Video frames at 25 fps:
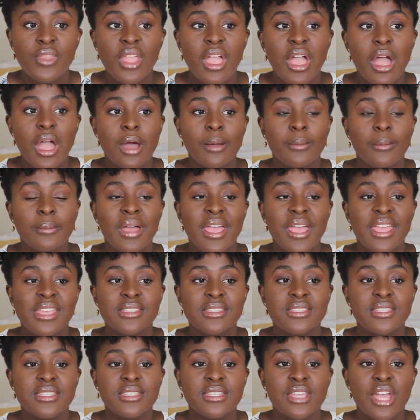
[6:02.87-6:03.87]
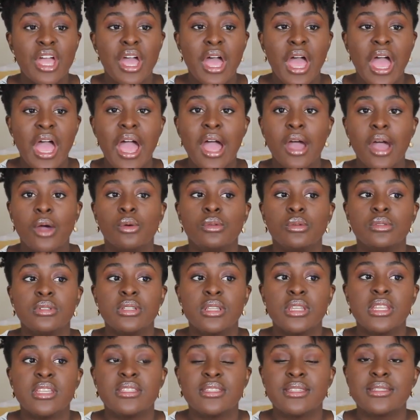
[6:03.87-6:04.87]
And how,
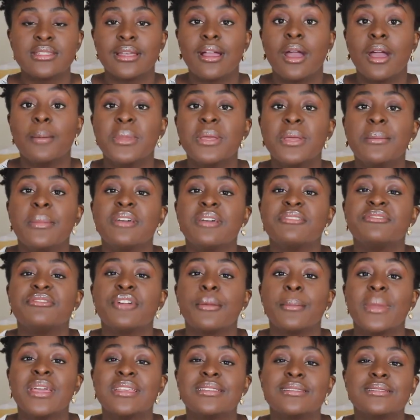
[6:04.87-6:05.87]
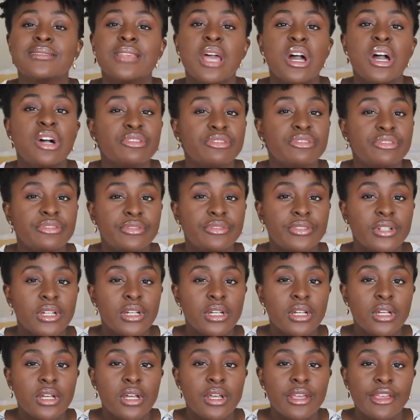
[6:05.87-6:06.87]
is this a commitment for myself?
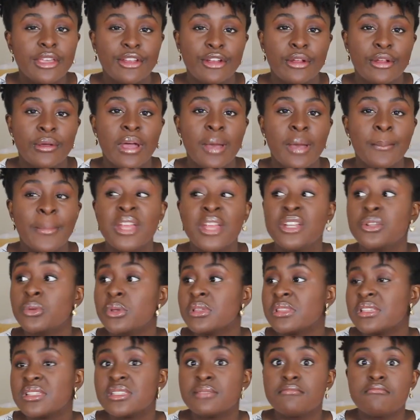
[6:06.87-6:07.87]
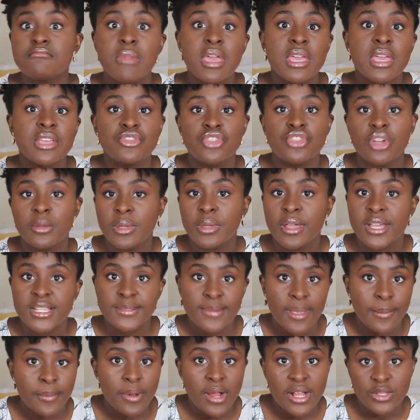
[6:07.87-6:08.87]
You know, am I doing this major
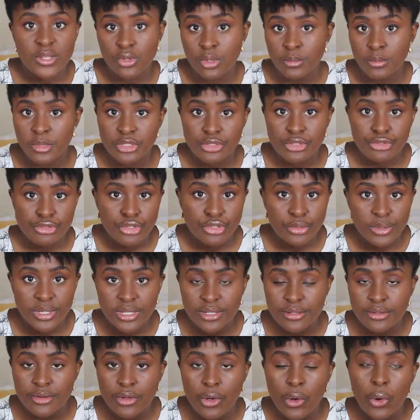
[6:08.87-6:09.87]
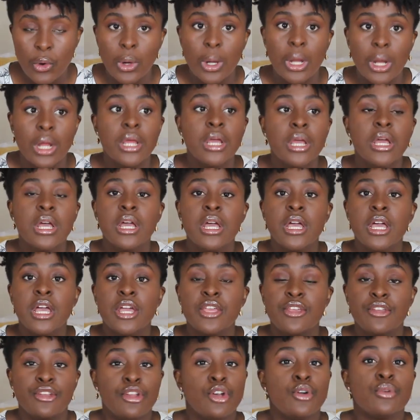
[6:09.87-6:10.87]
because my parents want me to do it? Or,
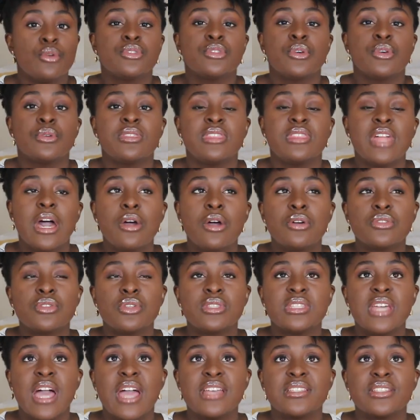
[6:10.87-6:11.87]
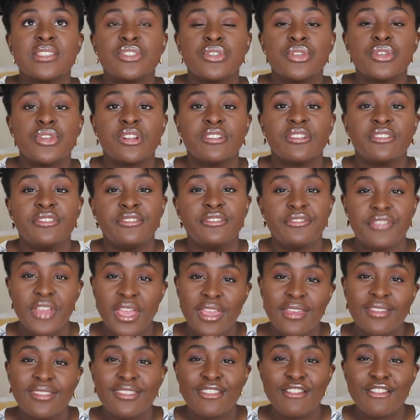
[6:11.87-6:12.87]
you know, so that also ties into your
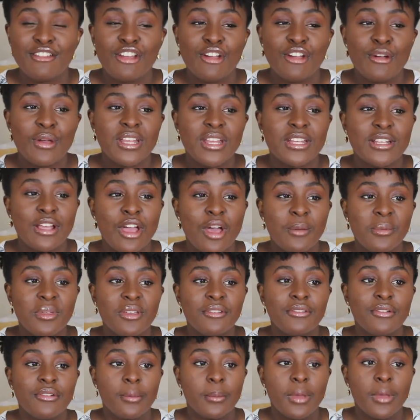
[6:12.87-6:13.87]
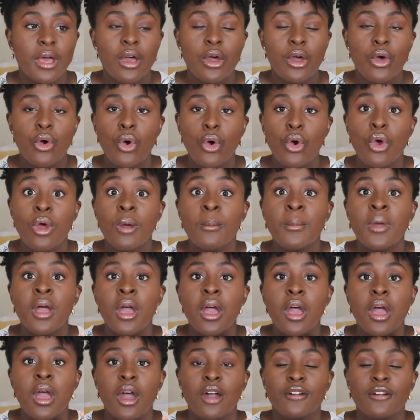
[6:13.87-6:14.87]
faith, you know, and coming from a home
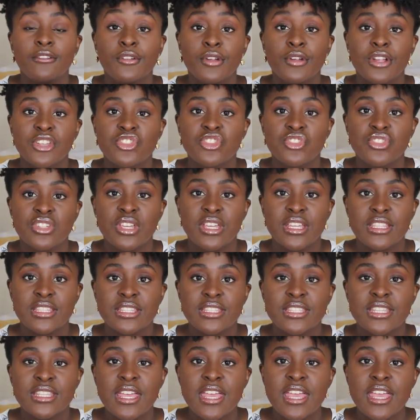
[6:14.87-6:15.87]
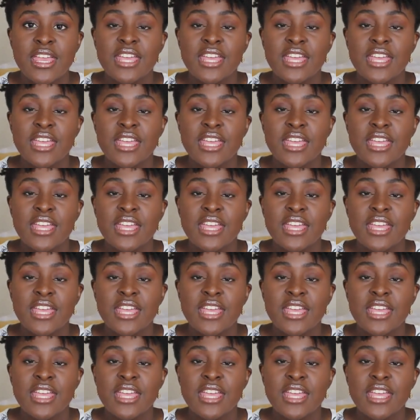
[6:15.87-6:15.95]
of Christians.